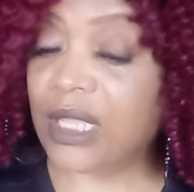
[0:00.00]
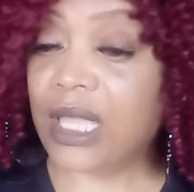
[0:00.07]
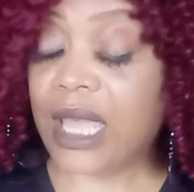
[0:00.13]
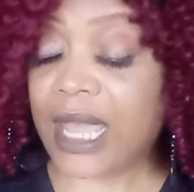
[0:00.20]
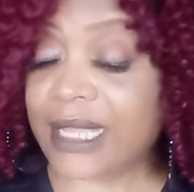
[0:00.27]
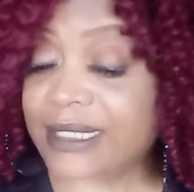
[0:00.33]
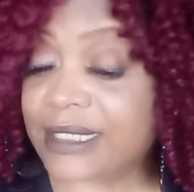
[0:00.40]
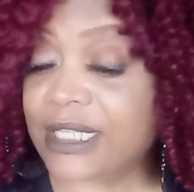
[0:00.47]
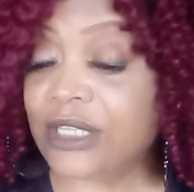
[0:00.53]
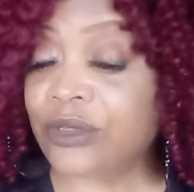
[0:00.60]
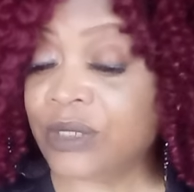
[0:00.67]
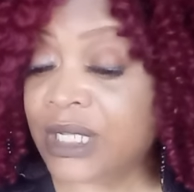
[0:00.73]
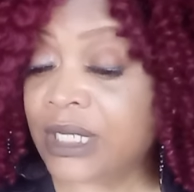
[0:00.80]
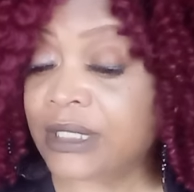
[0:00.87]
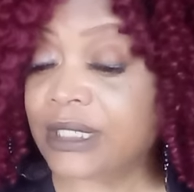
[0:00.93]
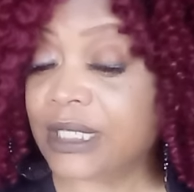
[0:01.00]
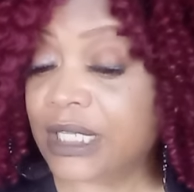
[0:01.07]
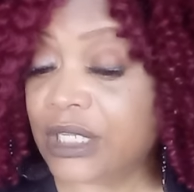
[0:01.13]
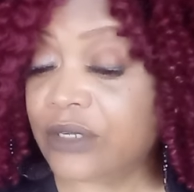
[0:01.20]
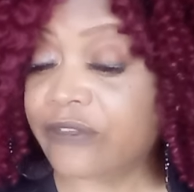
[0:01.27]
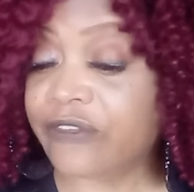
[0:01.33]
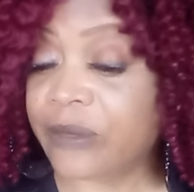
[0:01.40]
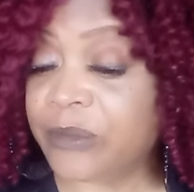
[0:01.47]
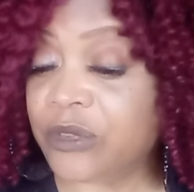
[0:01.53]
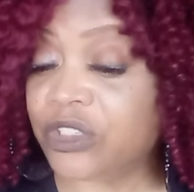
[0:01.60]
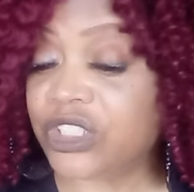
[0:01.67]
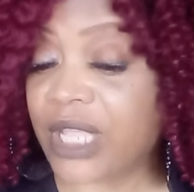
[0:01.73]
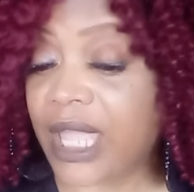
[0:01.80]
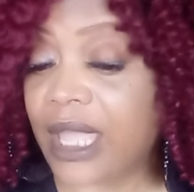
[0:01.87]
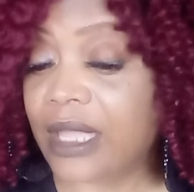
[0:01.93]
I see you needing to hear from your
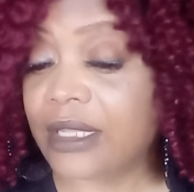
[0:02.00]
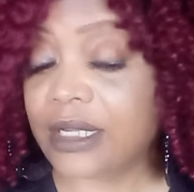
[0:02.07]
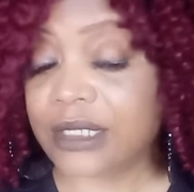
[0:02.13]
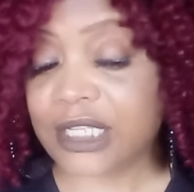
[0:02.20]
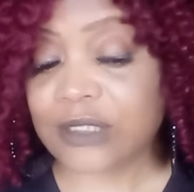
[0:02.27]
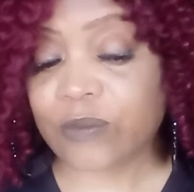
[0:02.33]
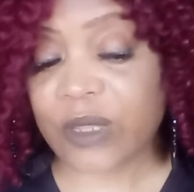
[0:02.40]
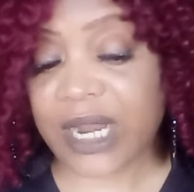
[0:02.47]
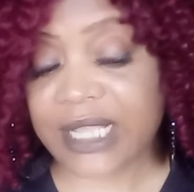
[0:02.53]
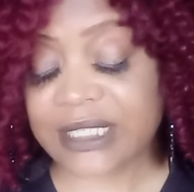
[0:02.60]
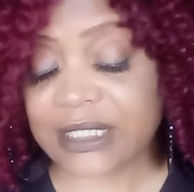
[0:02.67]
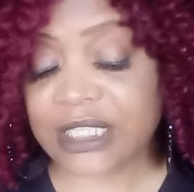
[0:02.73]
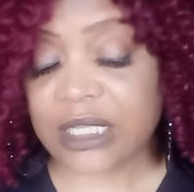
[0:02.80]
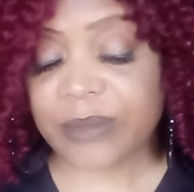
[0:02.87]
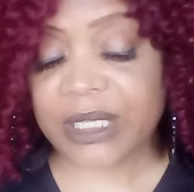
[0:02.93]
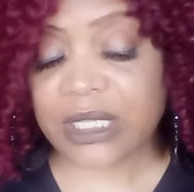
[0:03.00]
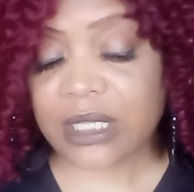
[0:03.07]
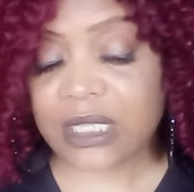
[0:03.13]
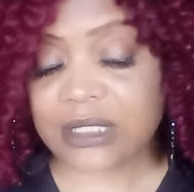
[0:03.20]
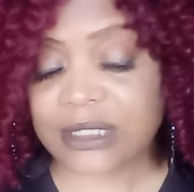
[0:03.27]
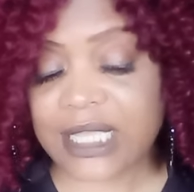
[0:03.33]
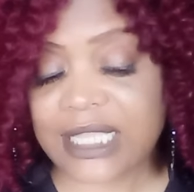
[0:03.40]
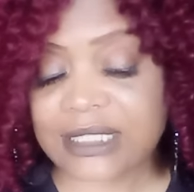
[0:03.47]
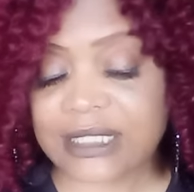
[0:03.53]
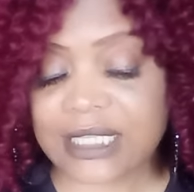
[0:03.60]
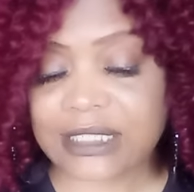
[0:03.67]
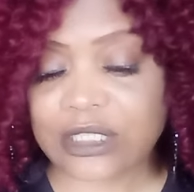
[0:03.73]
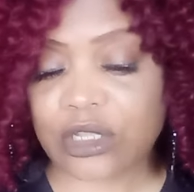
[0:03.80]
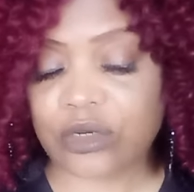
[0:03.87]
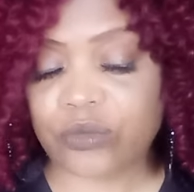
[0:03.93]
childhood. That's what I see because that's
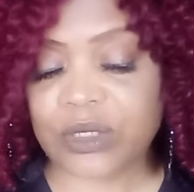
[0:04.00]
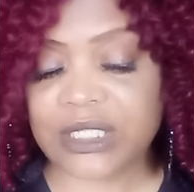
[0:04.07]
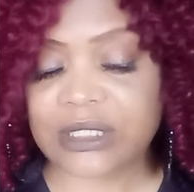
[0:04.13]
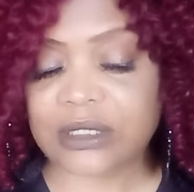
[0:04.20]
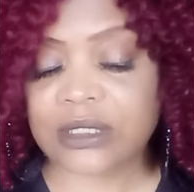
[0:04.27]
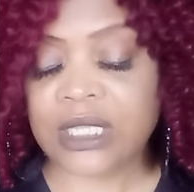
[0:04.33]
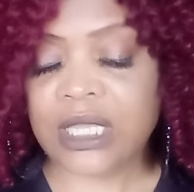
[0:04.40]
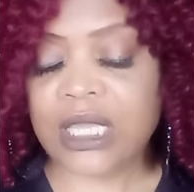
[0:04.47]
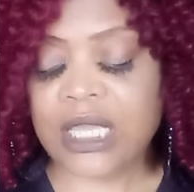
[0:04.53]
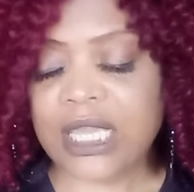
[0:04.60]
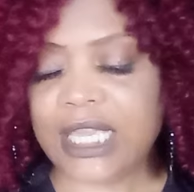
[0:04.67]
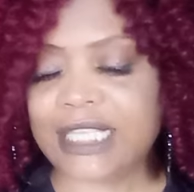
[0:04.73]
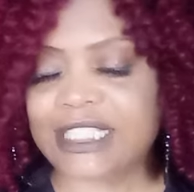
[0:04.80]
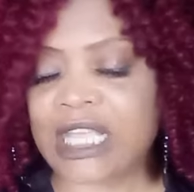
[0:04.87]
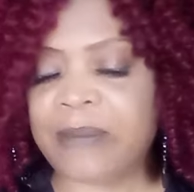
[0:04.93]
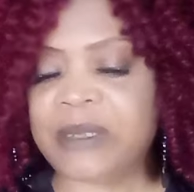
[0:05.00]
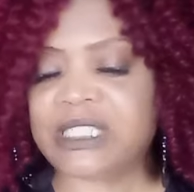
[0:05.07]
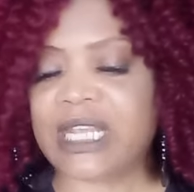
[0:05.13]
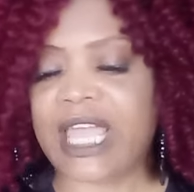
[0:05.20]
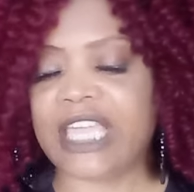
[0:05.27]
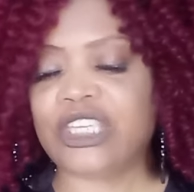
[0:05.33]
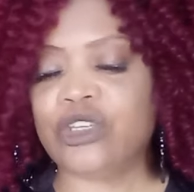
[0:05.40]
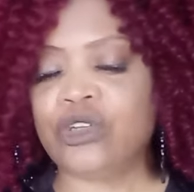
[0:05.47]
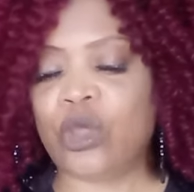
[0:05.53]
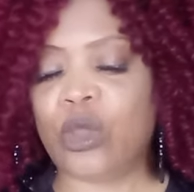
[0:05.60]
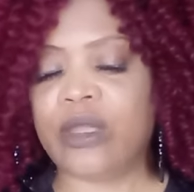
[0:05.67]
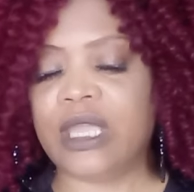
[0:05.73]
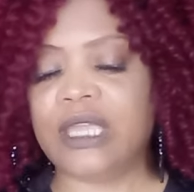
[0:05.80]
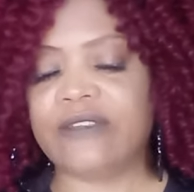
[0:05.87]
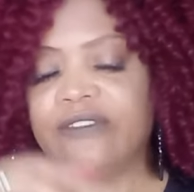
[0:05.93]
that's the only reason. It's almost like you know
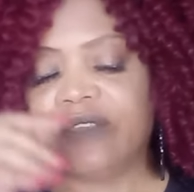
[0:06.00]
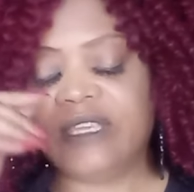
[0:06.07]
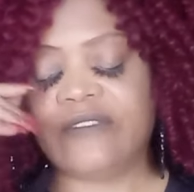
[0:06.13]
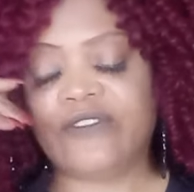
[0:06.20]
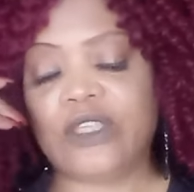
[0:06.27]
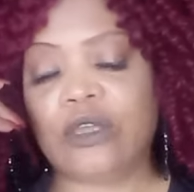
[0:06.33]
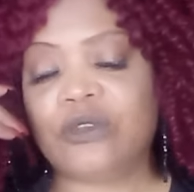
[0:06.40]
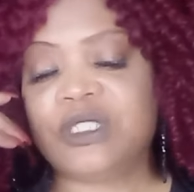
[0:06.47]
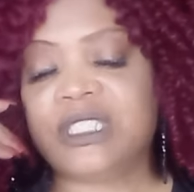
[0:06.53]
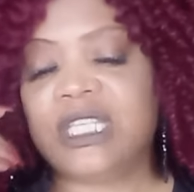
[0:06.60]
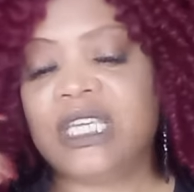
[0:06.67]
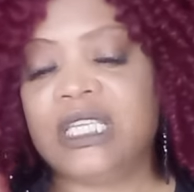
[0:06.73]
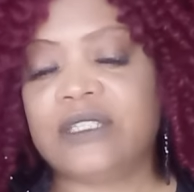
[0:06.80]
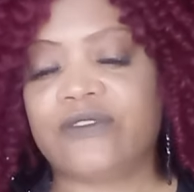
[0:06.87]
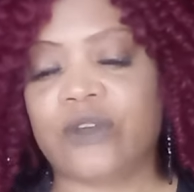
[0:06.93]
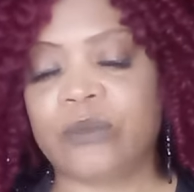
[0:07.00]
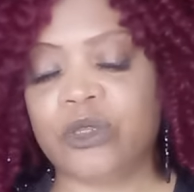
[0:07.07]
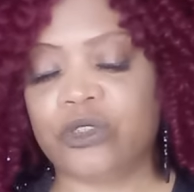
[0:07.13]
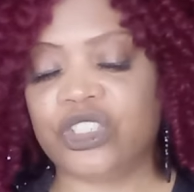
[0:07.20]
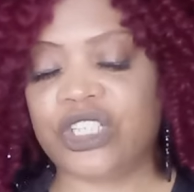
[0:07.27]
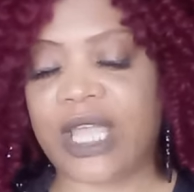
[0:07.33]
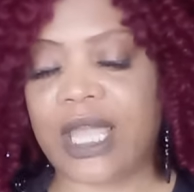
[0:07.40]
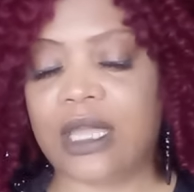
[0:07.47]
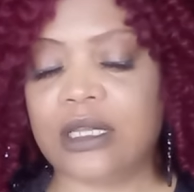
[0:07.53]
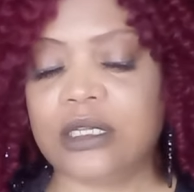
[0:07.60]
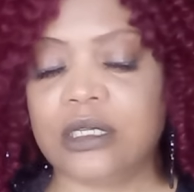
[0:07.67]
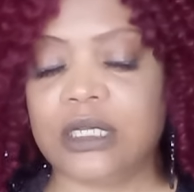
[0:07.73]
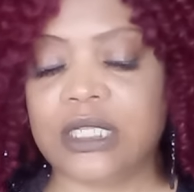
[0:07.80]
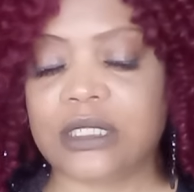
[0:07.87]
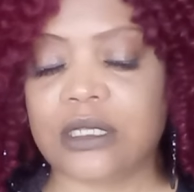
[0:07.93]
if if those things from your
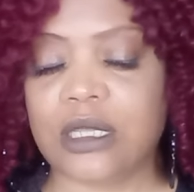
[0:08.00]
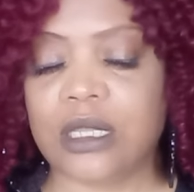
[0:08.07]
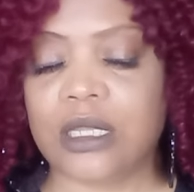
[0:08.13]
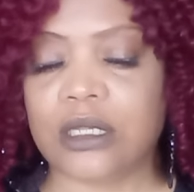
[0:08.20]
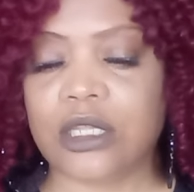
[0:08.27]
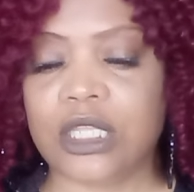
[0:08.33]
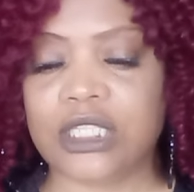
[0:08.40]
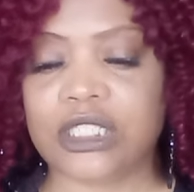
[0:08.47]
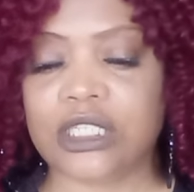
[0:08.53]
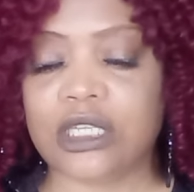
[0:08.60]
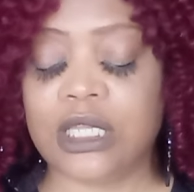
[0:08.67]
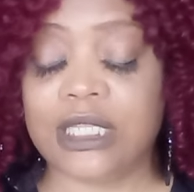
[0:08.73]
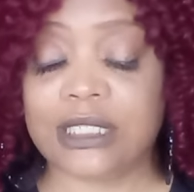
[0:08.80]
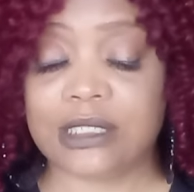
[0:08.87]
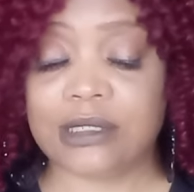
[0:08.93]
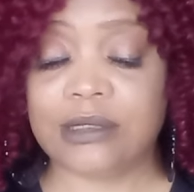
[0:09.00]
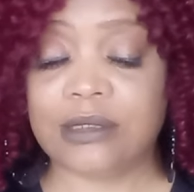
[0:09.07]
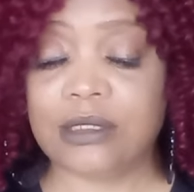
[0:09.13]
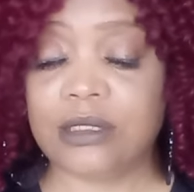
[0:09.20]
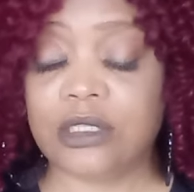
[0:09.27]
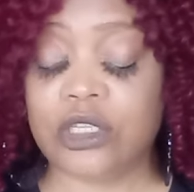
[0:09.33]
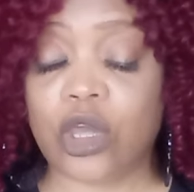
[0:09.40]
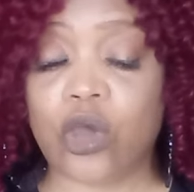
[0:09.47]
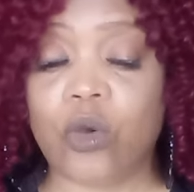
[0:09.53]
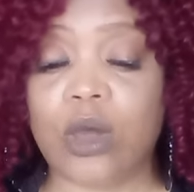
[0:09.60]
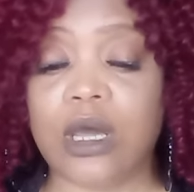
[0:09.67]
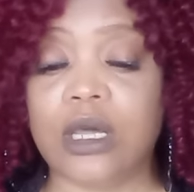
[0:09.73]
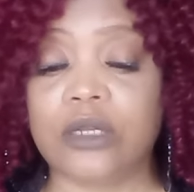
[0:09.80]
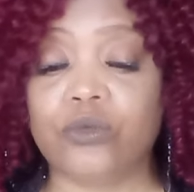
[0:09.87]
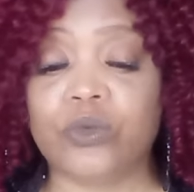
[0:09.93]
childhood is gone is is go
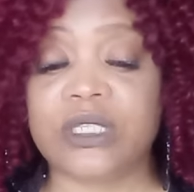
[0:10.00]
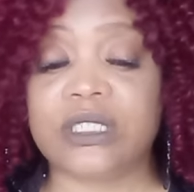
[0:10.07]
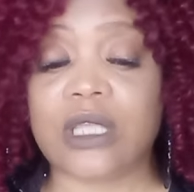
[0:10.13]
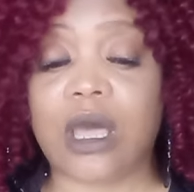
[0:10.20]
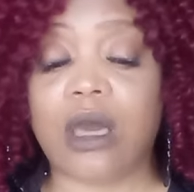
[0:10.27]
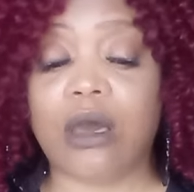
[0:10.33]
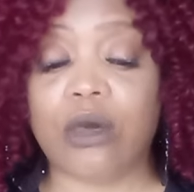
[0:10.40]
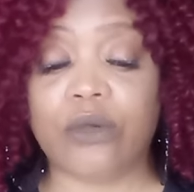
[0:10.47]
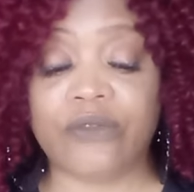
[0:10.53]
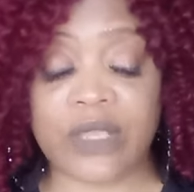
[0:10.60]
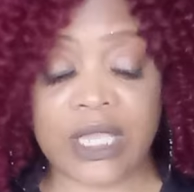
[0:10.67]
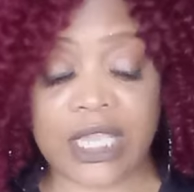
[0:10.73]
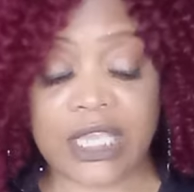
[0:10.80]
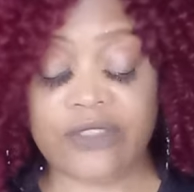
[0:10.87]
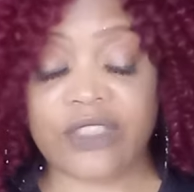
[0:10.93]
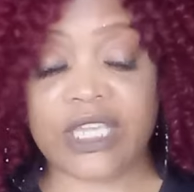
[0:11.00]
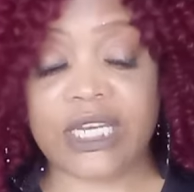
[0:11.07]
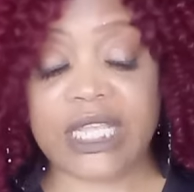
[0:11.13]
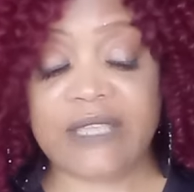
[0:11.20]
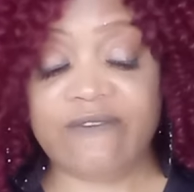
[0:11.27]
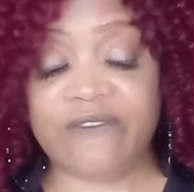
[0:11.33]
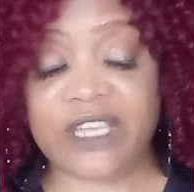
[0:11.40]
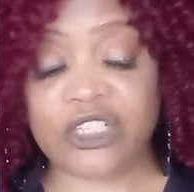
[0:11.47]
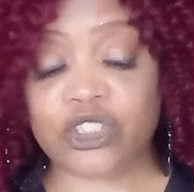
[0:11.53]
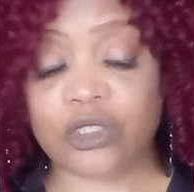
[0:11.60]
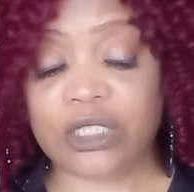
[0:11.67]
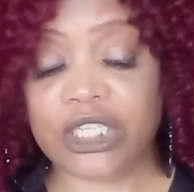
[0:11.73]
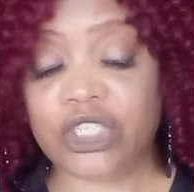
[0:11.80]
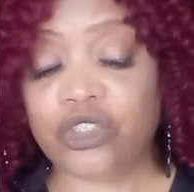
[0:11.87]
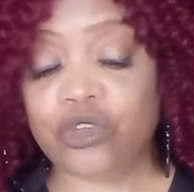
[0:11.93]
unresolved, then
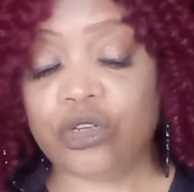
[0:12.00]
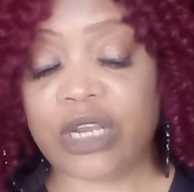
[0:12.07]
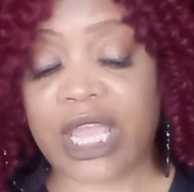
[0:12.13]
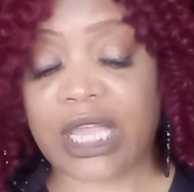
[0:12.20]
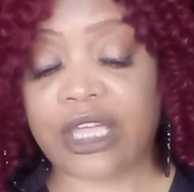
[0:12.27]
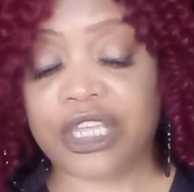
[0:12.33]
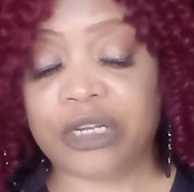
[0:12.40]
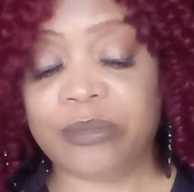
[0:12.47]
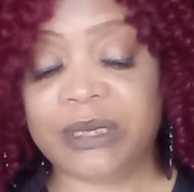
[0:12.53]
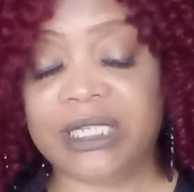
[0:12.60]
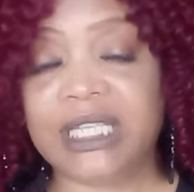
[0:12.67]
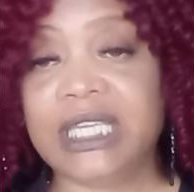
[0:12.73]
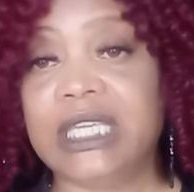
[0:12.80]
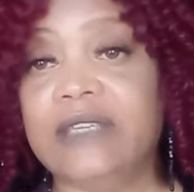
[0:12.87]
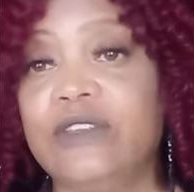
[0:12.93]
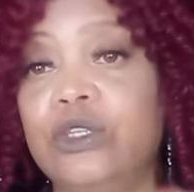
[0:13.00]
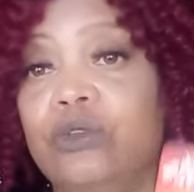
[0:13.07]
eventually you're not going to believe you